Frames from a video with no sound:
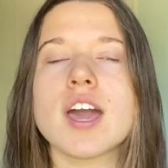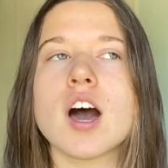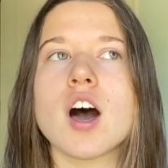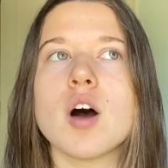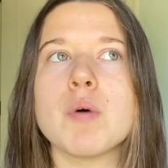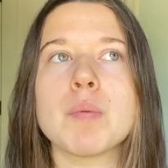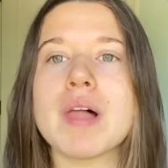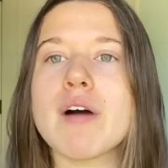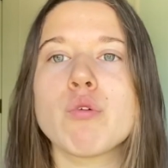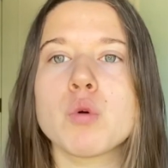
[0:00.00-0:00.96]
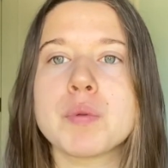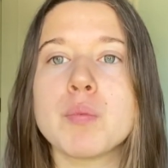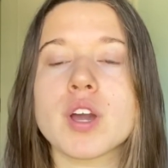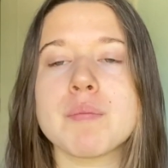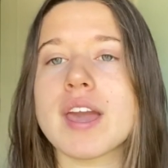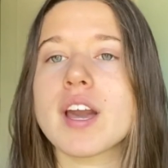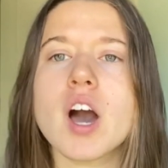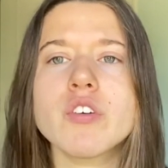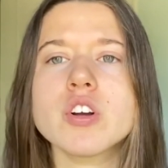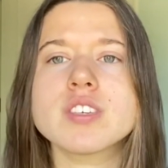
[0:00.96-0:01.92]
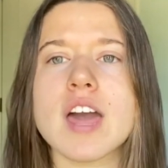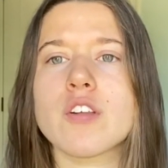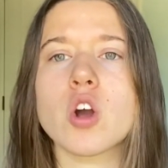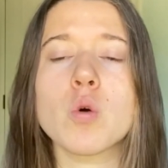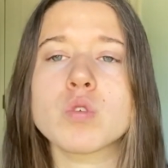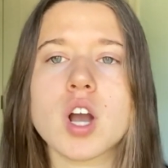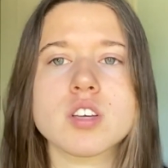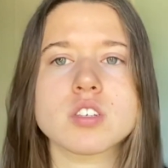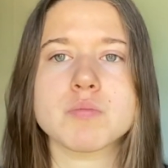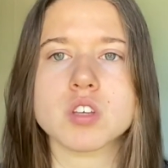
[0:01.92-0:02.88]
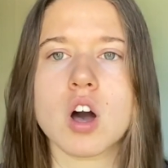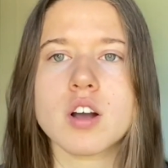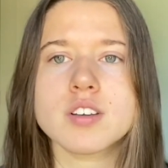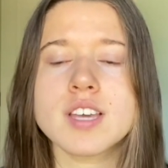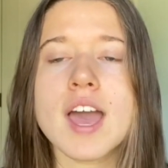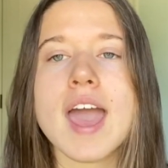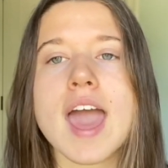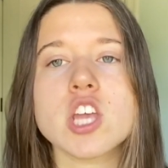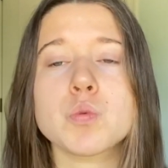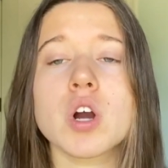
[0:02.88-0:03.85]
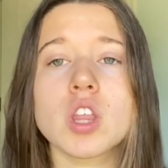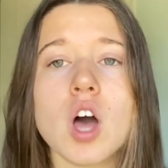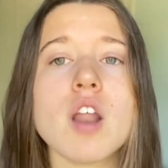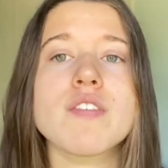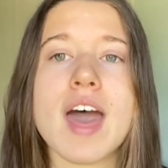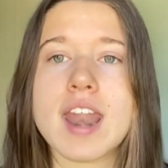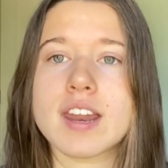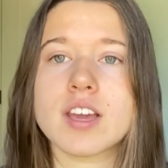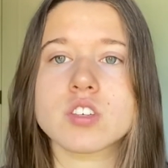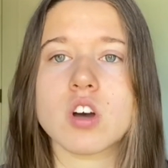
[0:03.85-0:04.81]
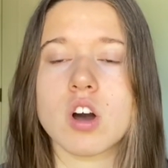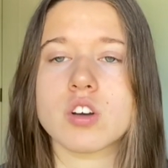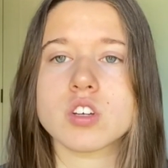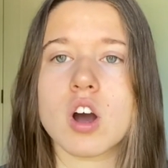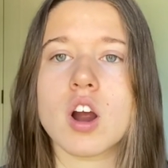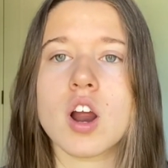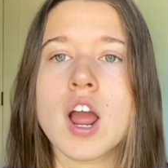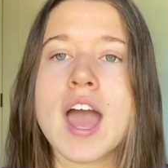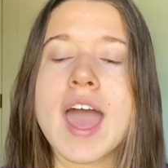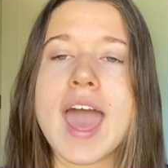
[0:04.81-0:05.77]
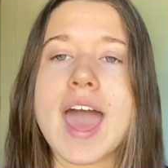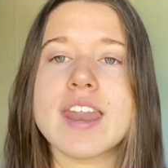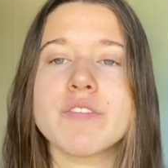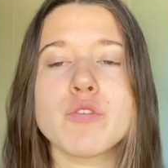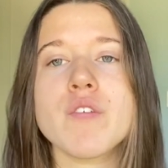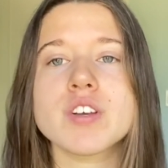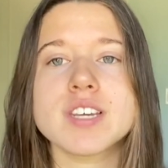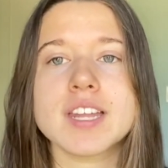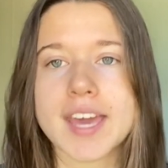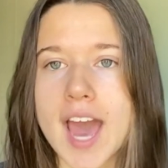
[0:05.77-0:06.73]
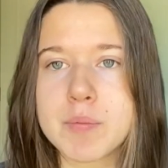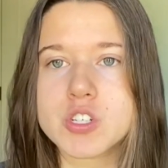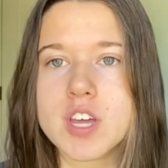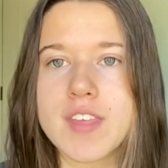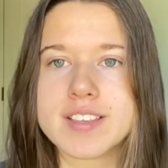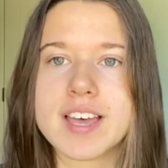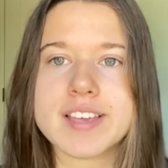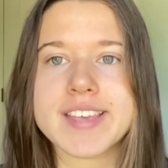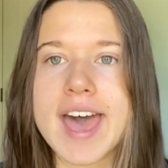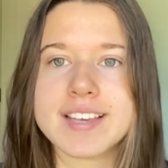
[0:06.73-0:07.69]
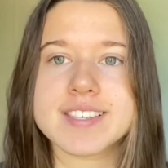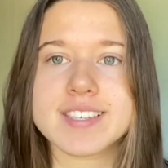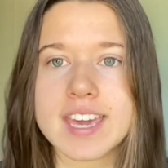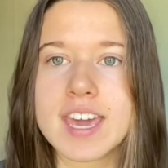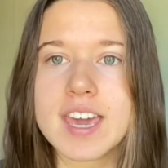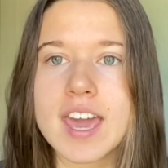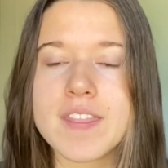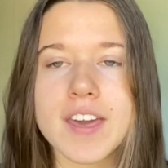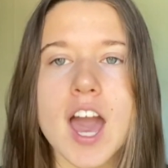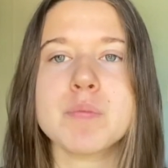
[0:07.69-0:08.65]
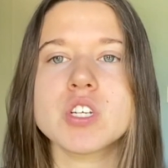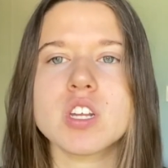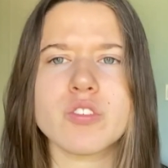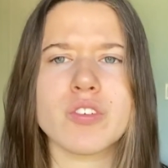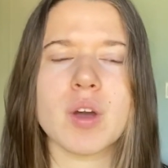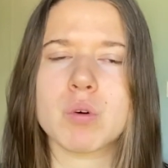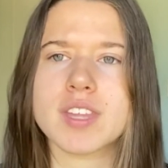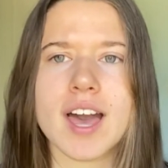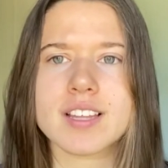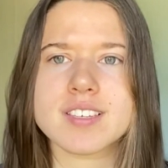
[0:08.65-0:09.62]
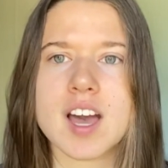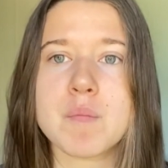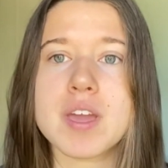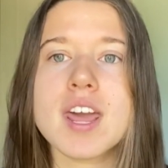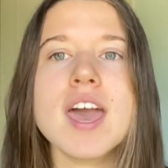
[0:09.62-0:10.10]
a platform where people can make covers and their own custom songs, and it's where a lot of the editing songs are. And if you've ever seen a caption that says SC in the caption and you'd be like, what the heck does that mean?